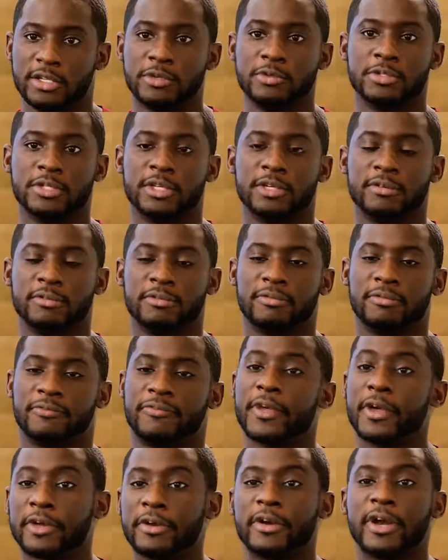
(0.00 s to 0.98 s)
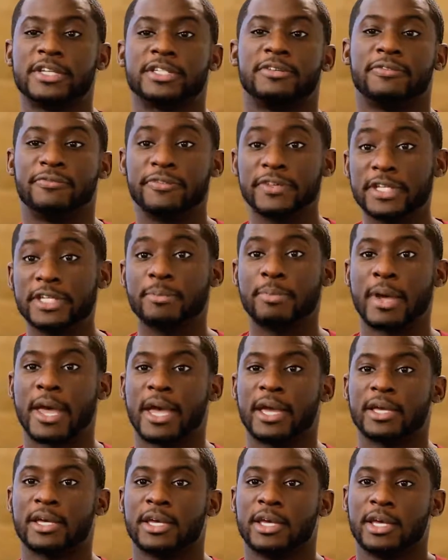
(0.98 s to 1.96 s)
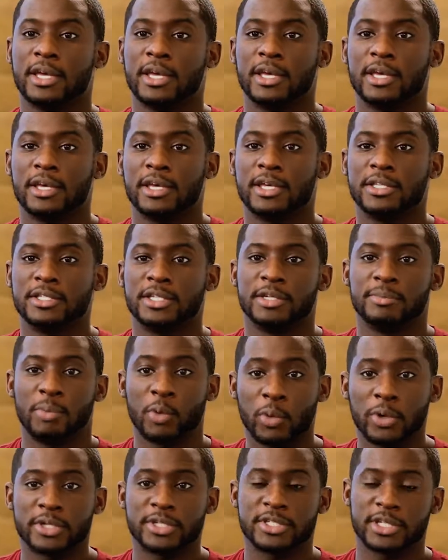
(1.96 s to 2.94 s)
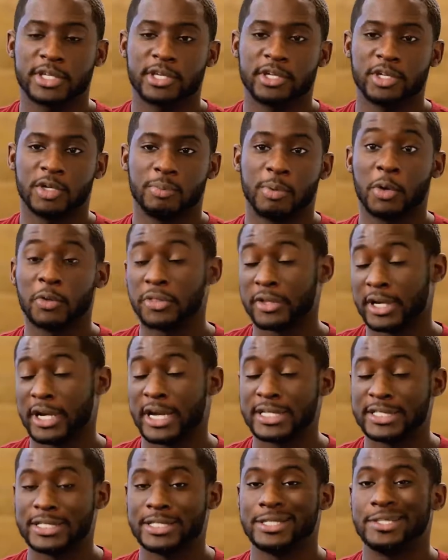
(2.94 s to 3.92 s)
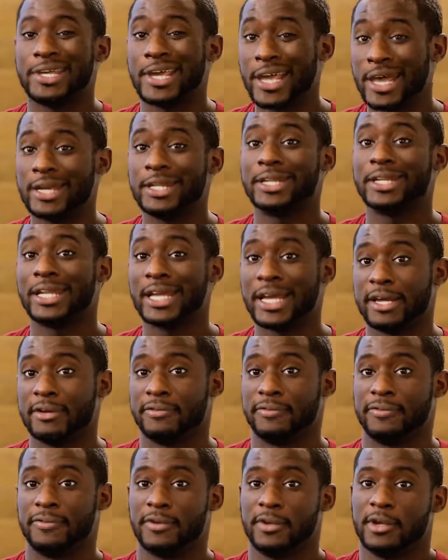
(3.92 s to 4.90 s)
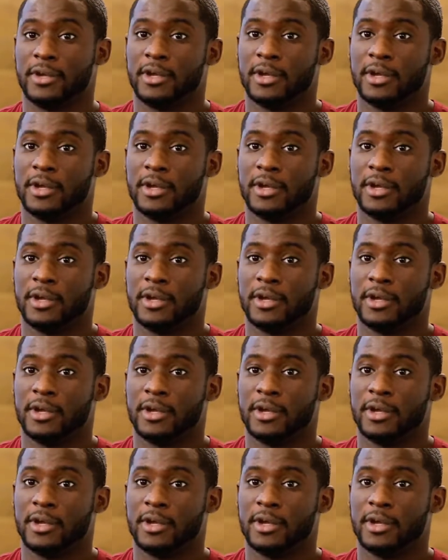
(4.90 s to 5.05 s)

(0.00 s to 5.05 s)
Using failure as a feedback is an important skill both in IT and in life.